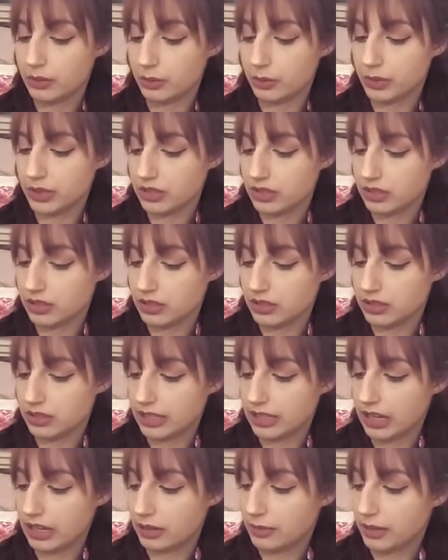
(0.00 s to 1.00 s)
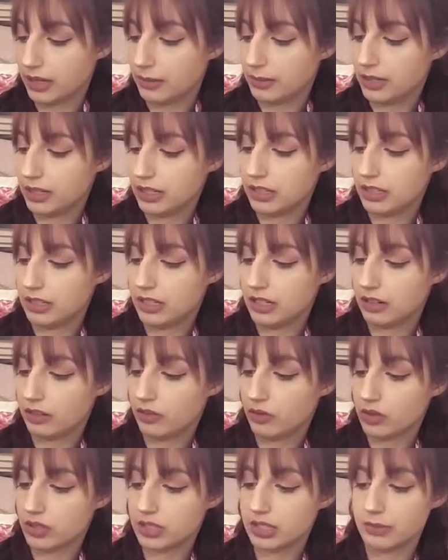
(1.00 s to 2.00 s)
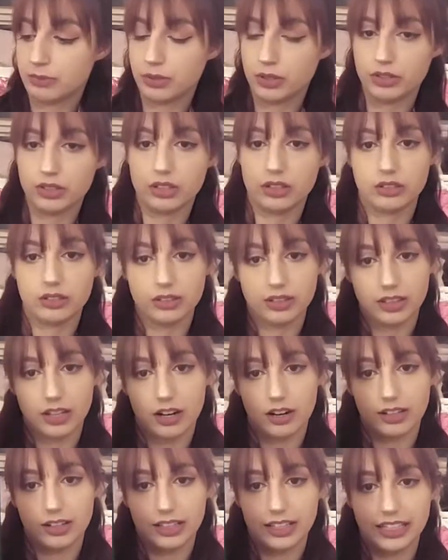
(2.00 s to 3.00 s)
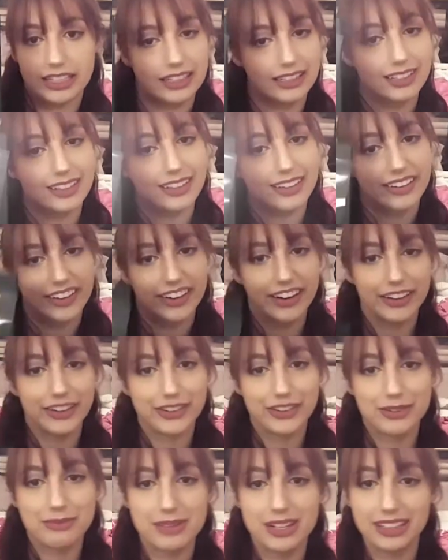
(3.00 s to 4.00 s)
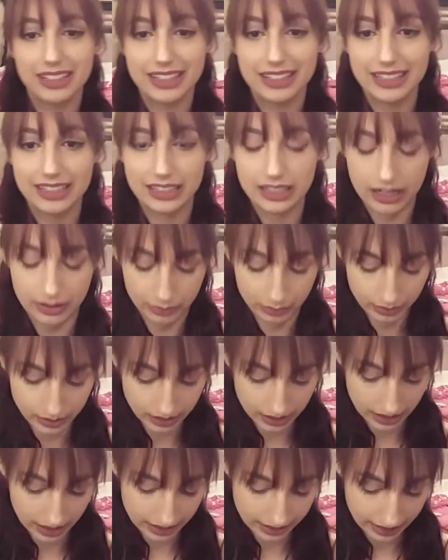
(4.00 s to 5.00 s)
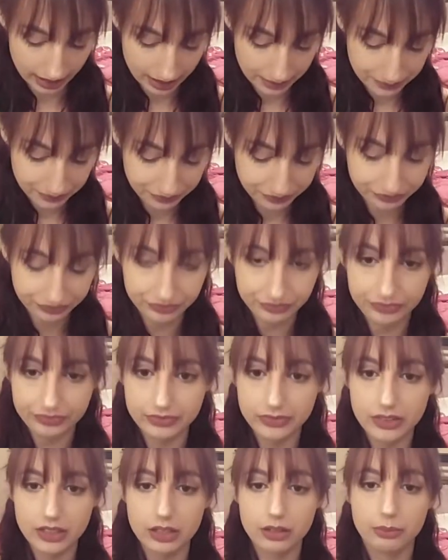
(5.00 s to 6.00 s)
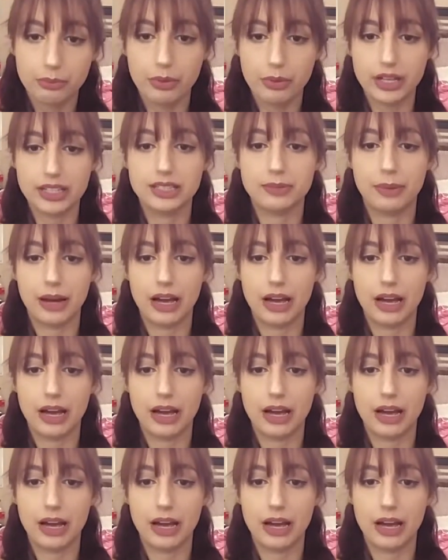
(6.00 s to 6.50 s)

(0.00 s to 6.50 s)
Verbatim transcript: Whiskers, Alabama. And then of course I put the Laura Lee color on my lid and I really like that. Best